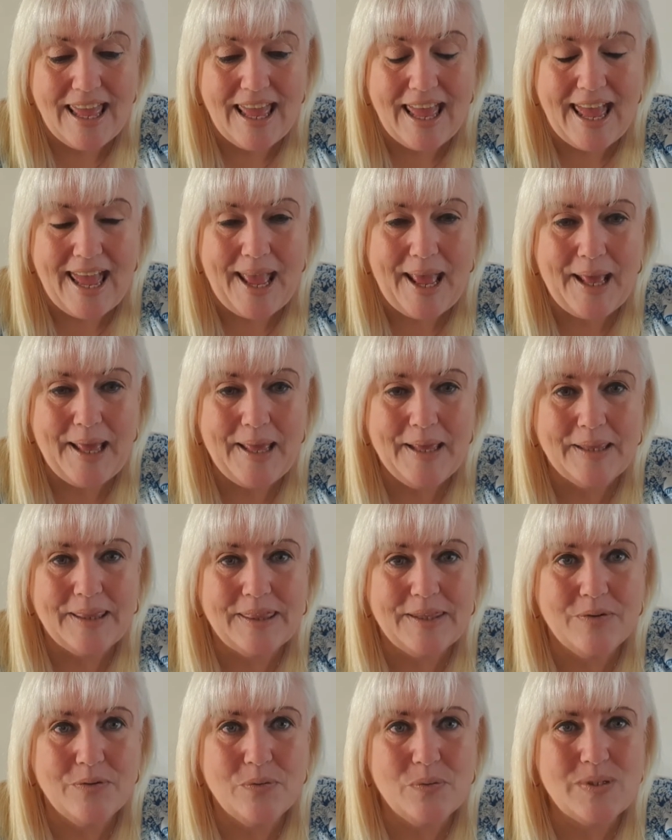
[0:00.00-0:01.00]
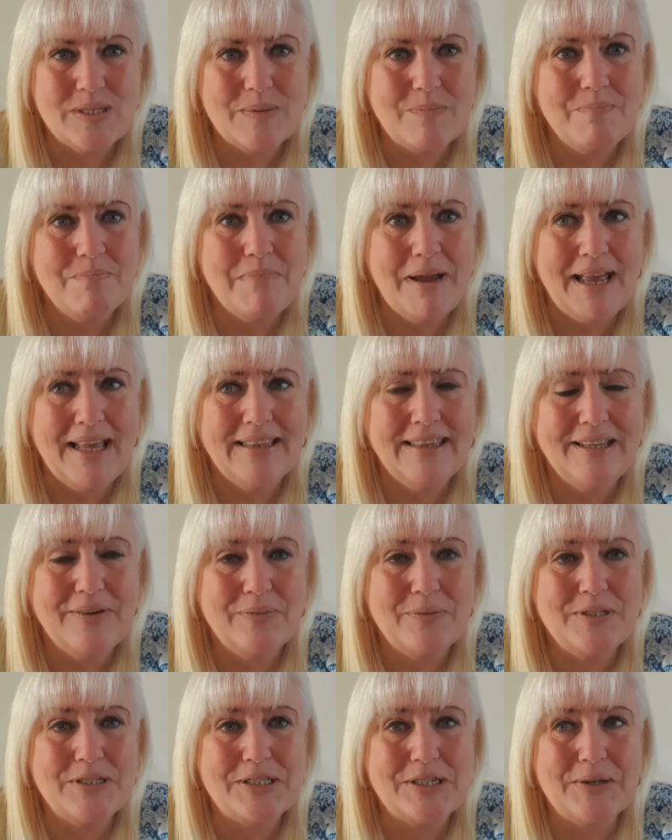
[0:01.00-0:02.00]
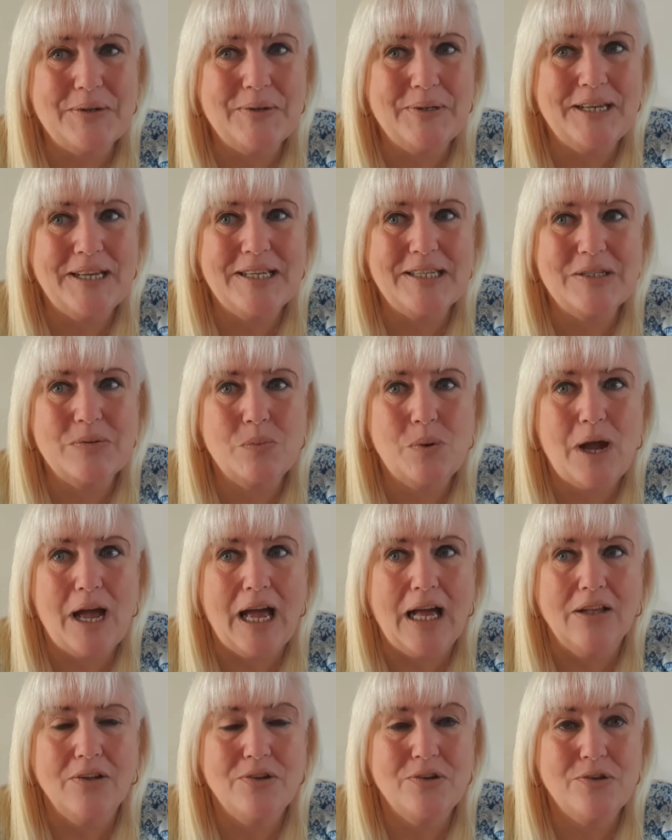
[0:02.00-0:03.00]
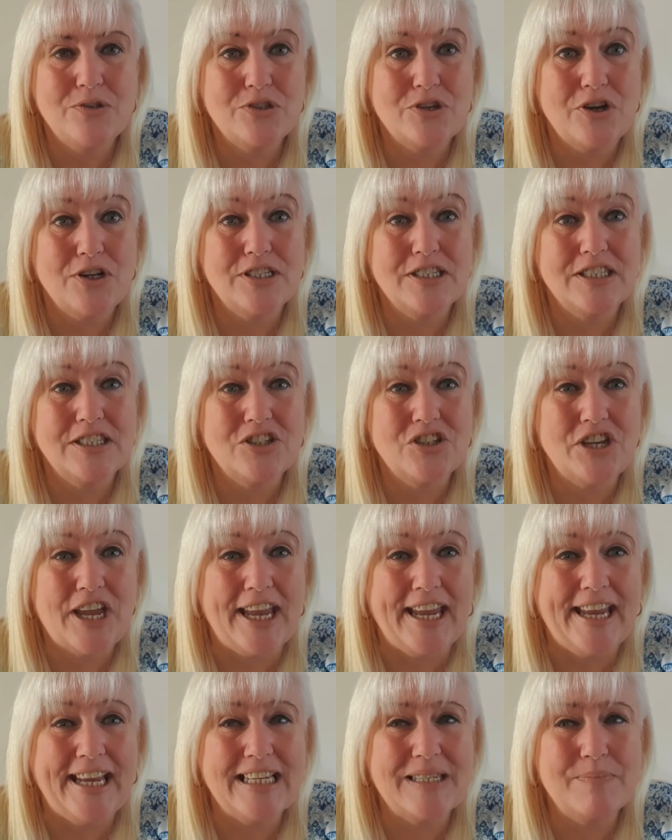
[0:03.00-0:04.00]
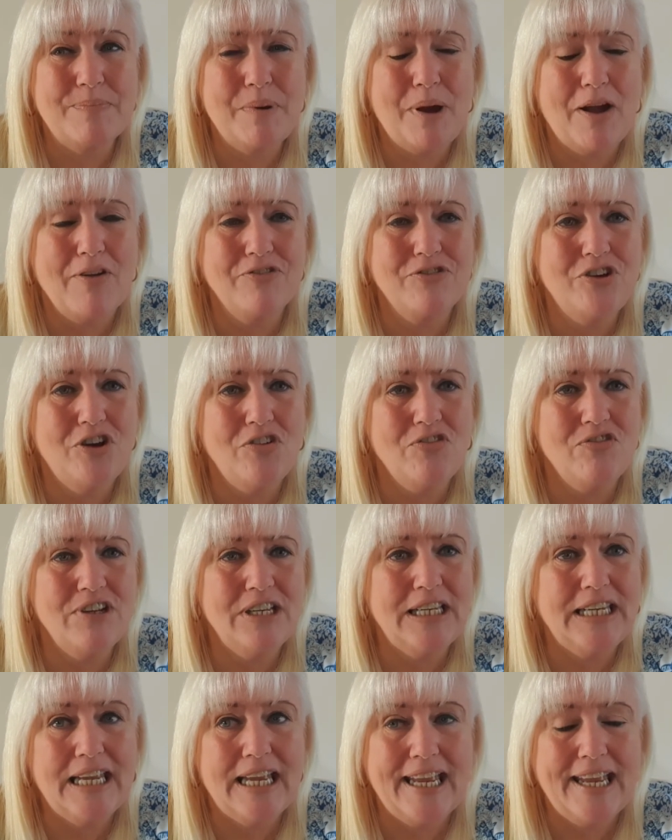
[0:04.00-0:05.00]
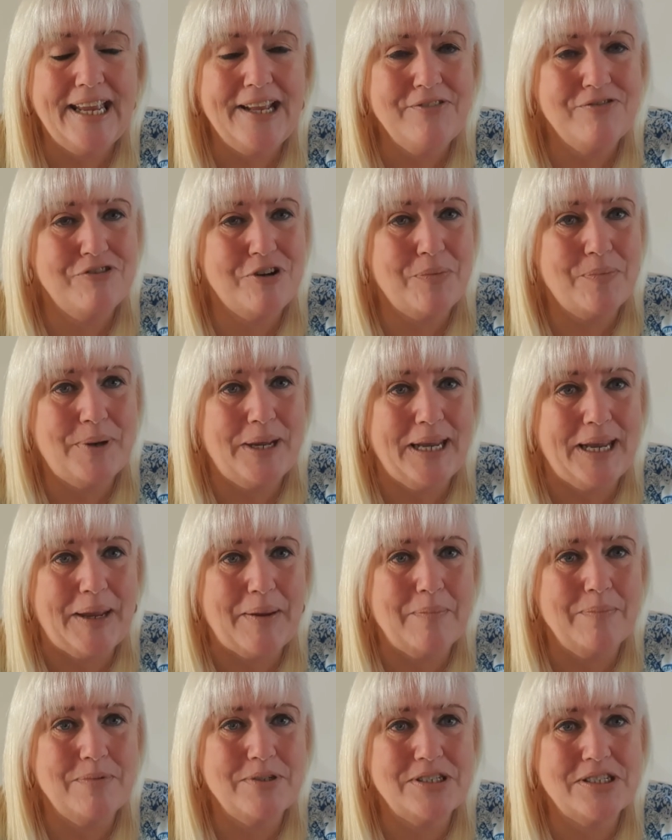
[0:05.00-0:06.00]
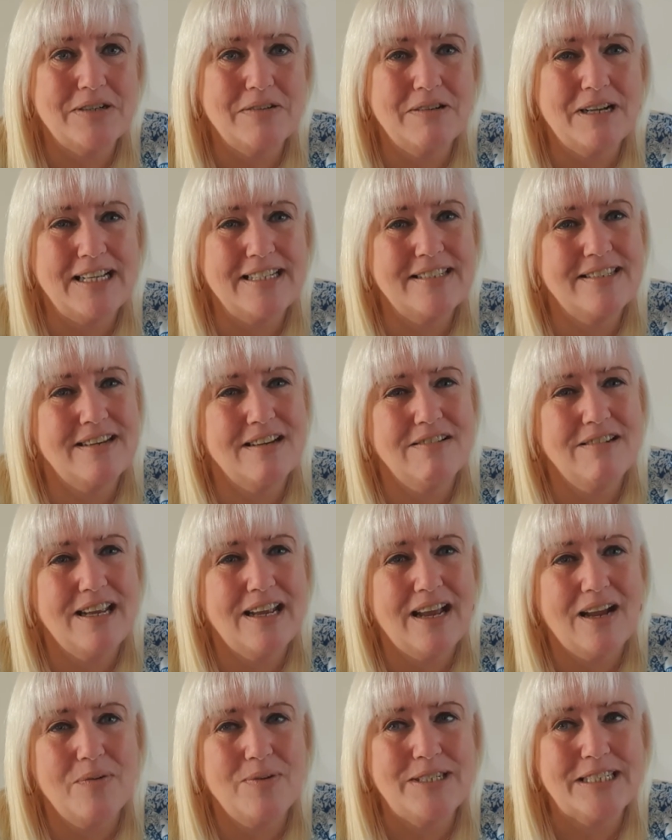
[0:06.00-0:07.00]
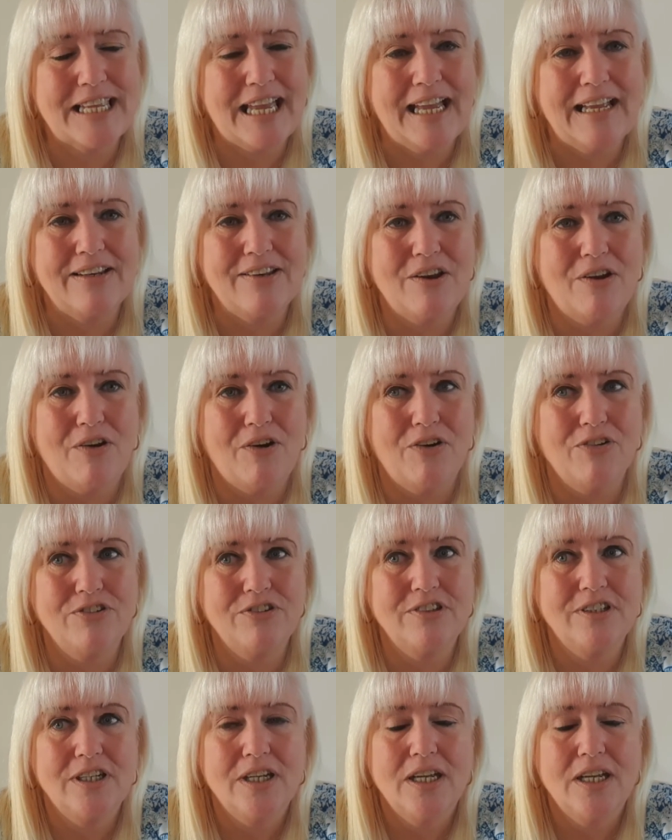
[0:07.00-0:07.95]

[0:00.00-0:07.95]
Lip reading: There was a man that was doing it as well who started the shakes, but I've not really heard from him, so I don't know how he's getting on.